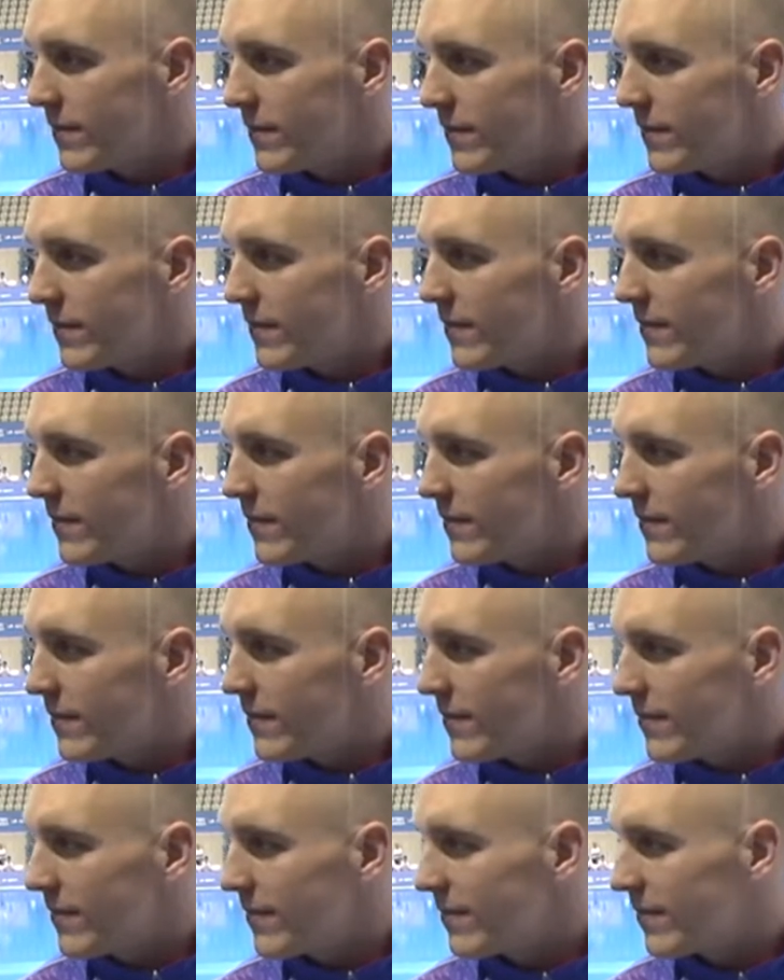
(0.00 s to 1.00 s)

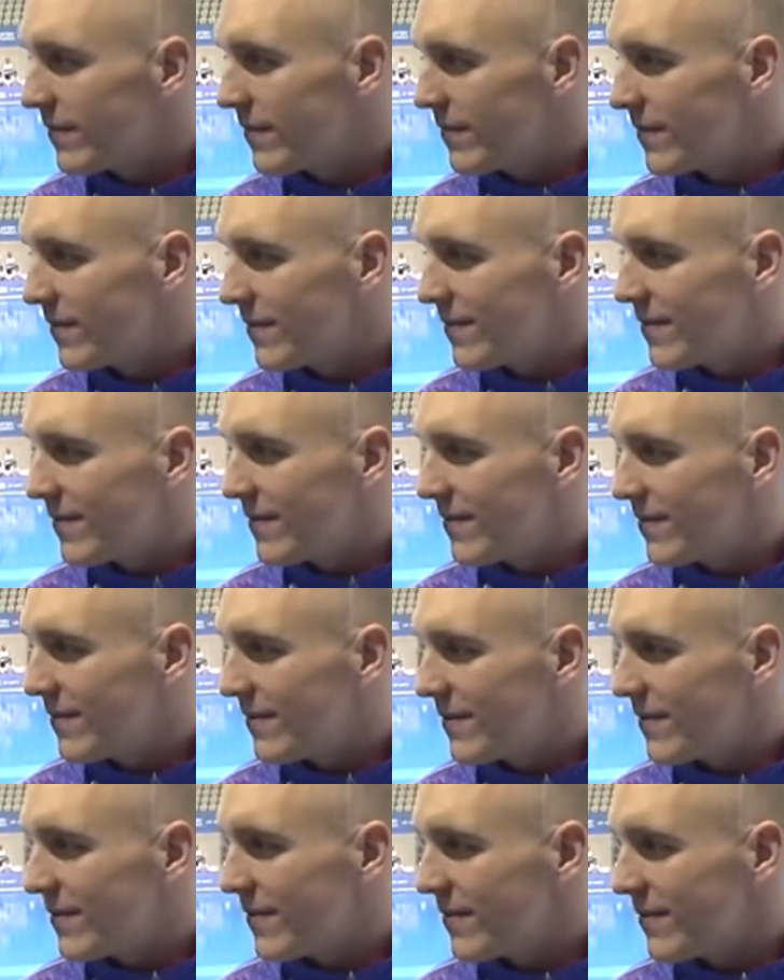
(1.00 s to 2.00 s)

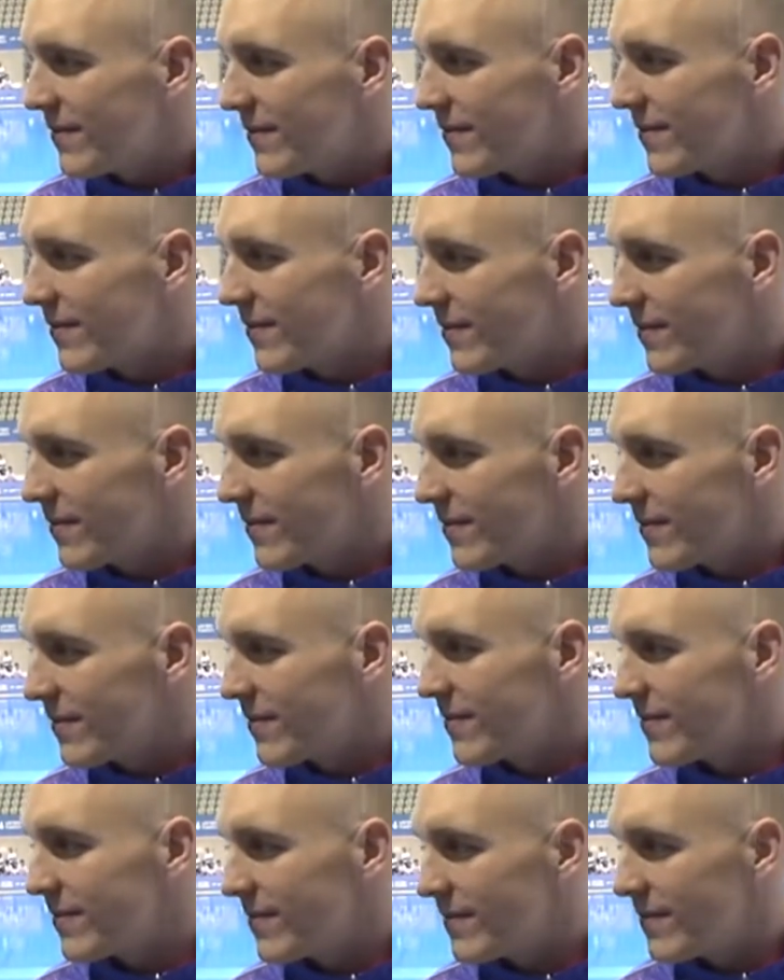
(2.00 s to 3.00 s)

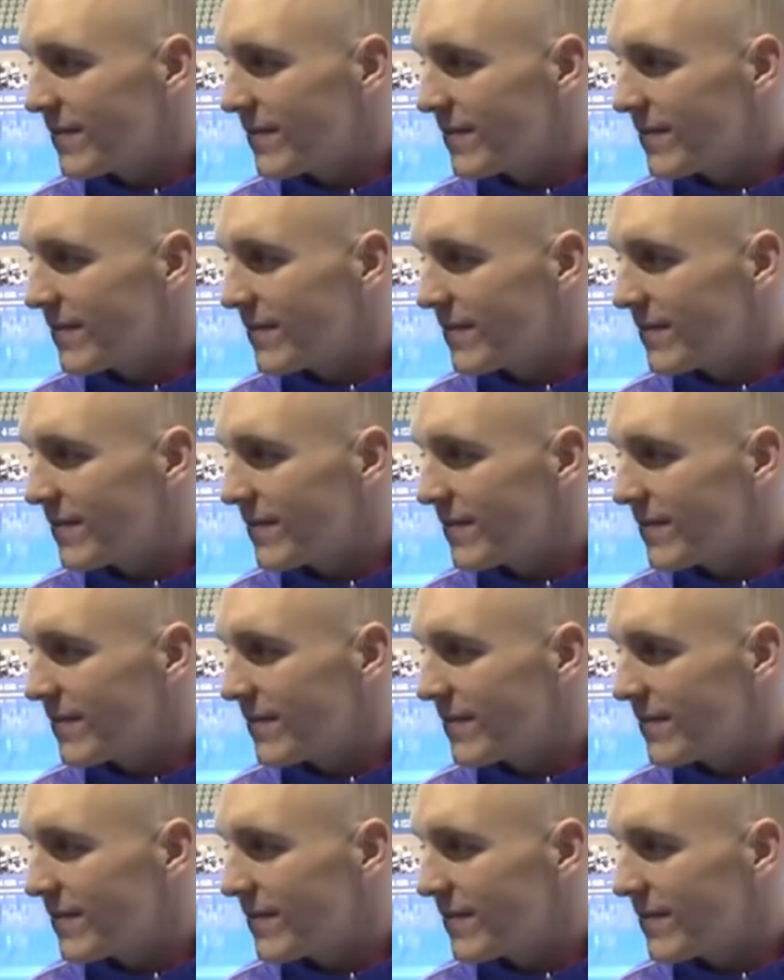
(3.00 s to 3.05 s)
This person isn't speaking.